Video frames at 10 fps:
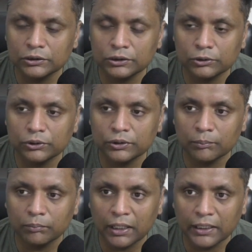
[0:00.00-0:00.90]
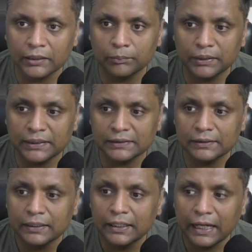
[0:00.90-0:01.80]
show you the marketplace,
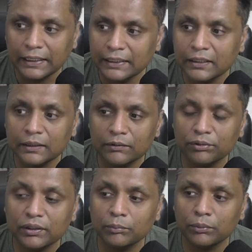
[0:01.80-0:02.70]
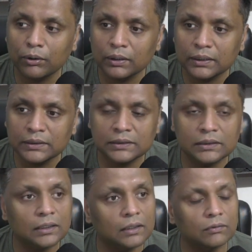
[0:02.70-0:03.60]
and there are different
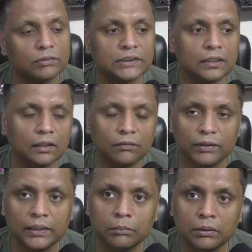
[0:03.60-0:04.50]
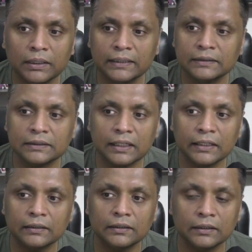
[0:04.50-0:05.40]
products which are available
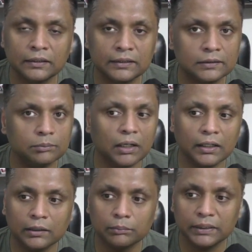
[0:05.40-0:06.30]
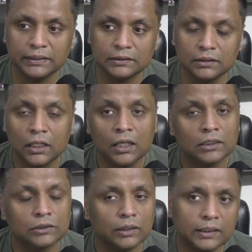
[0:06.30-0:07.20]
inside this marketplace.
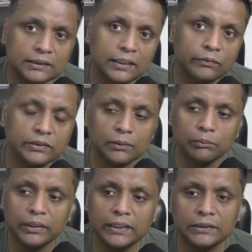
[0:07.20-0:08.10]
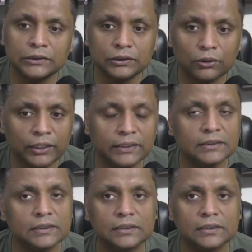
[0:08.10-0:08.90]
So let's say if somebody joins